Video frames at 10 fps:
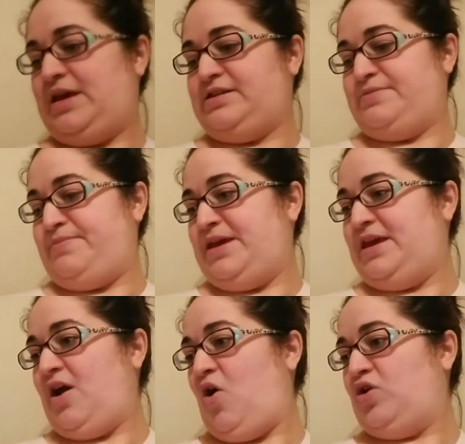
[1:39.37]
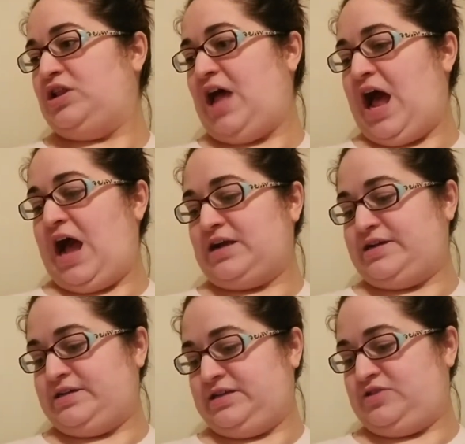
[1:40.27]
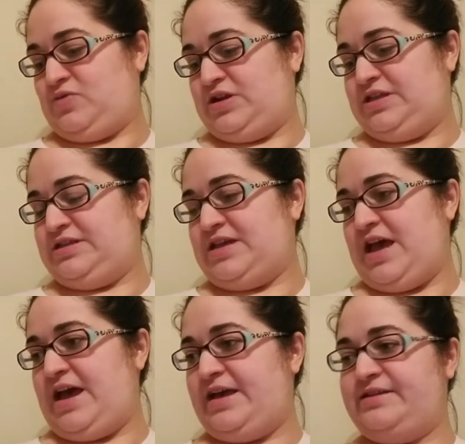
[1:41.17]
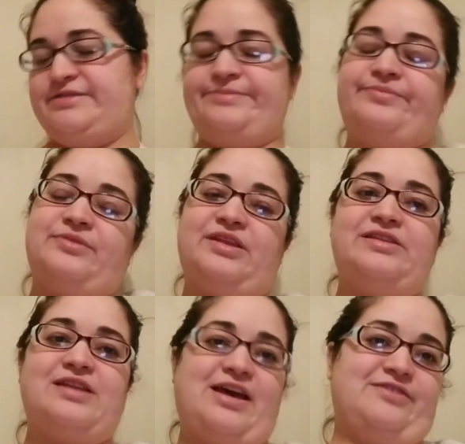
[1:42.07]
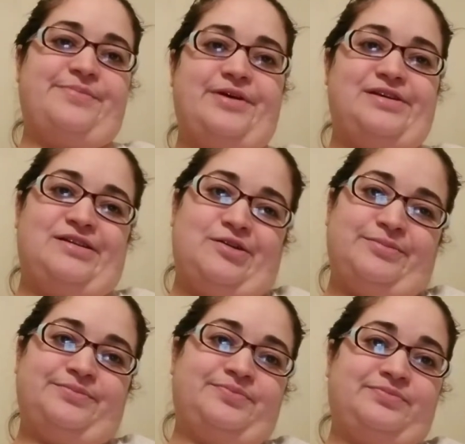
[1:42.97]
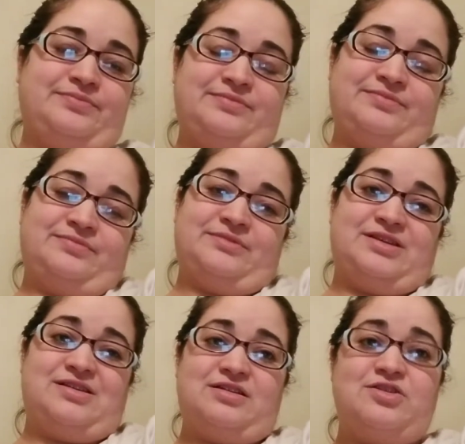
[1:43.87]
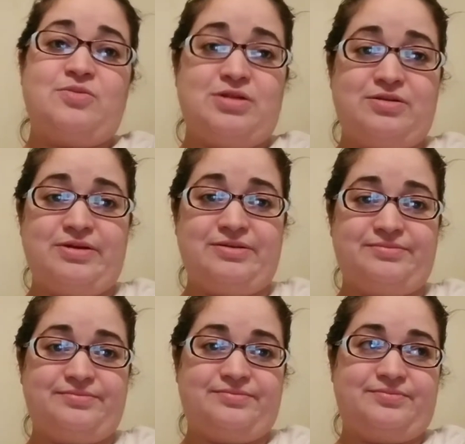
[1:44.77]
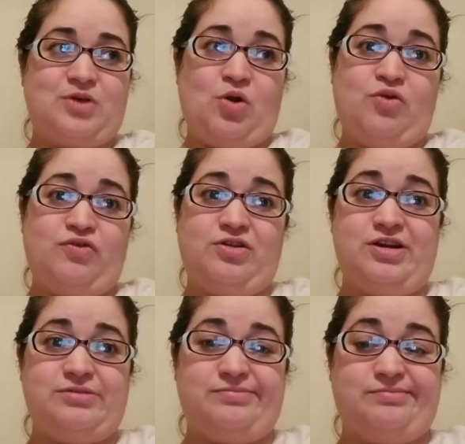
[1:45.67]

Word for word: It's me o'clock is what it says. It's nice, but, you know, I'm a little bit over it.